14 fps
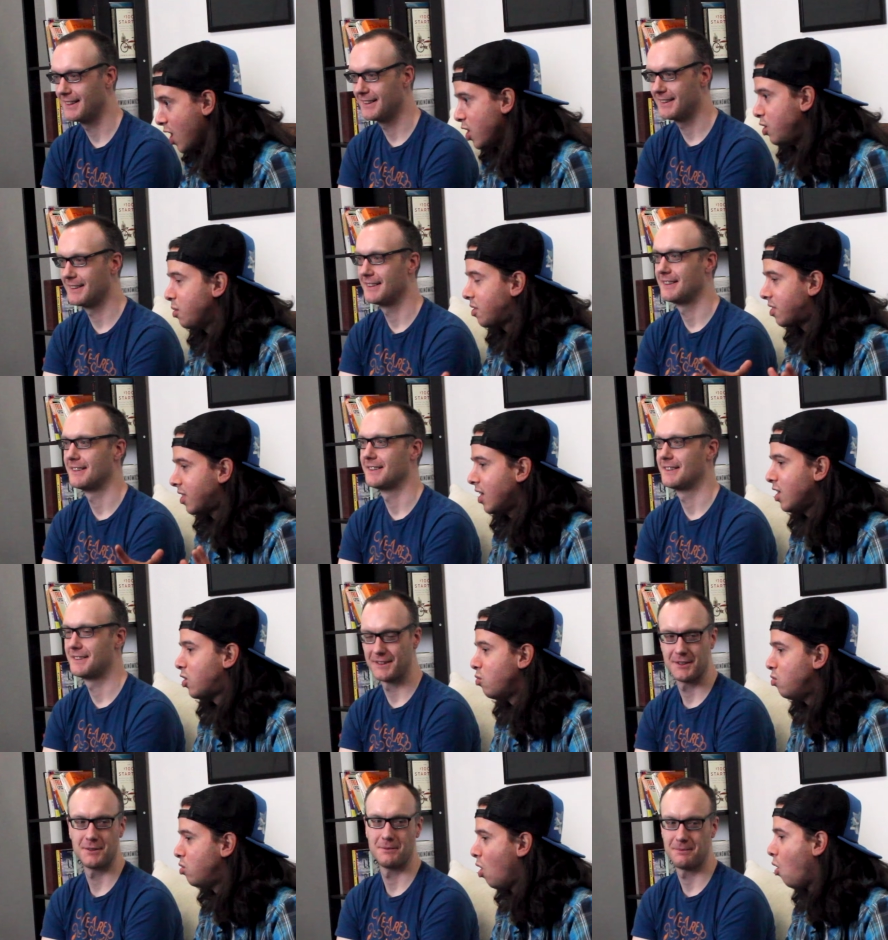Speaker 1: You think
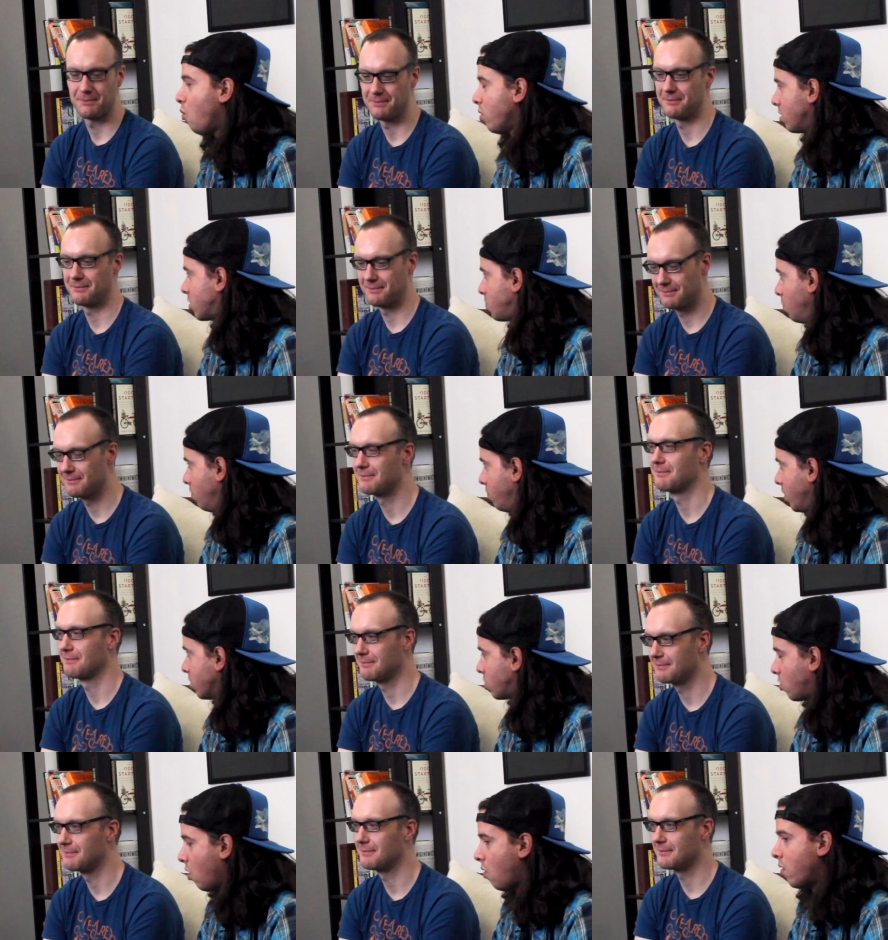you know where this movie
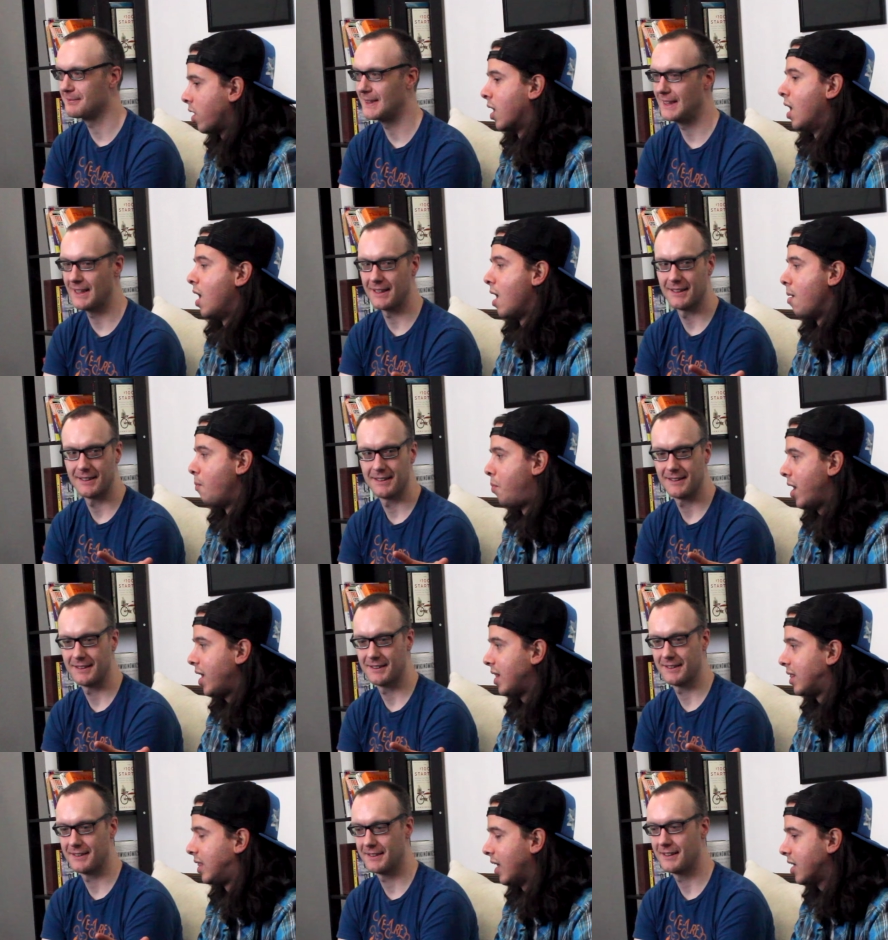is going, yeah. but
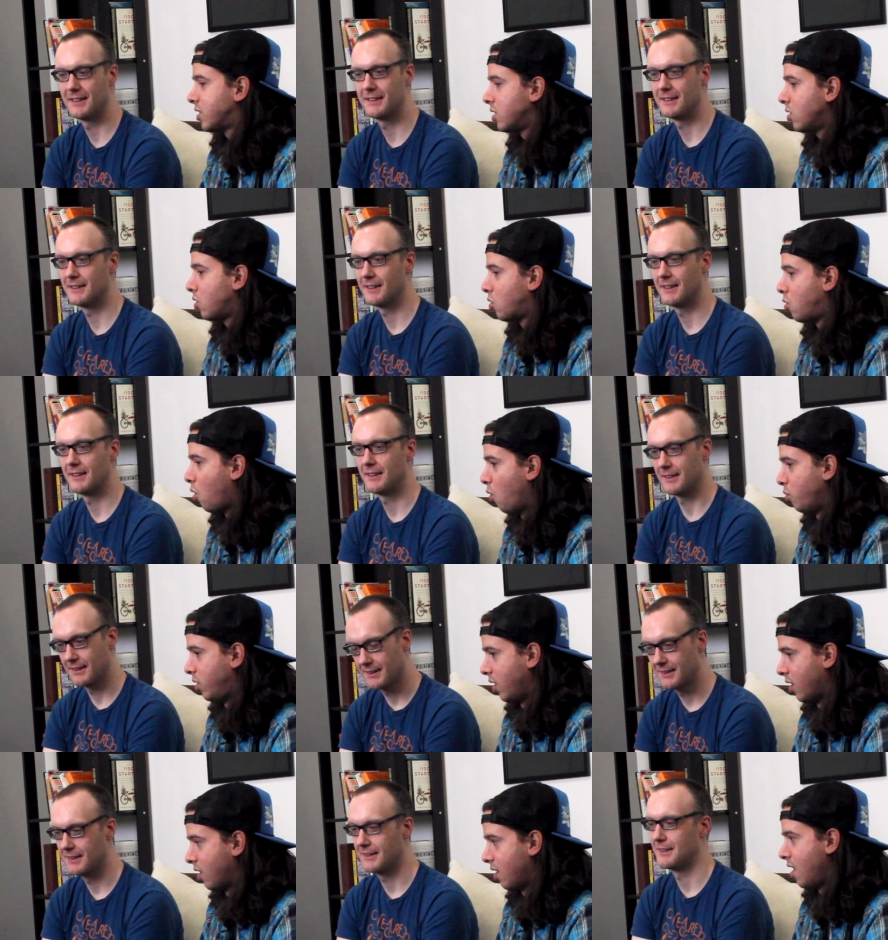it doesn't go
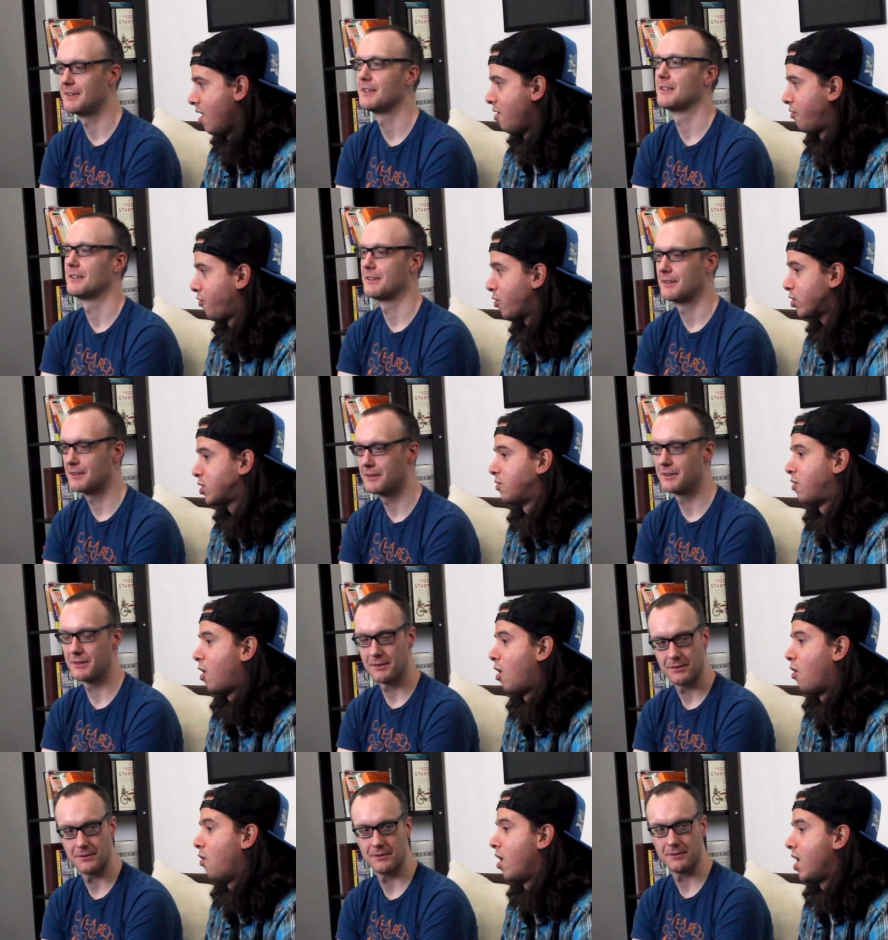there. First of
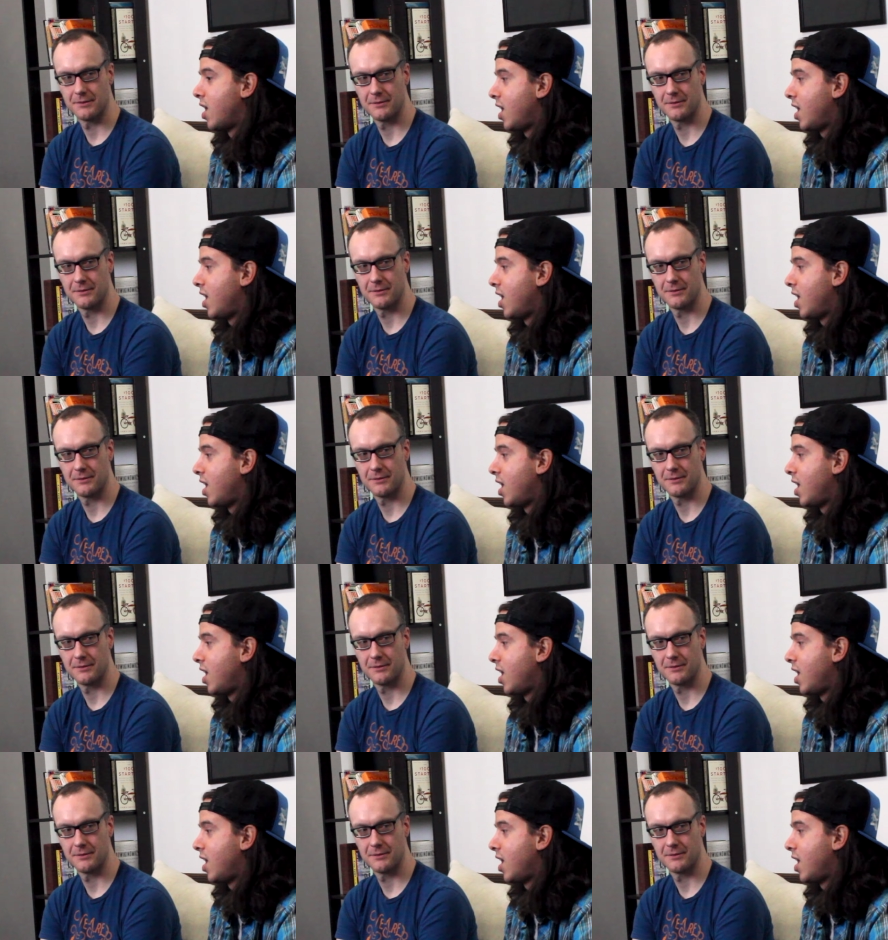all,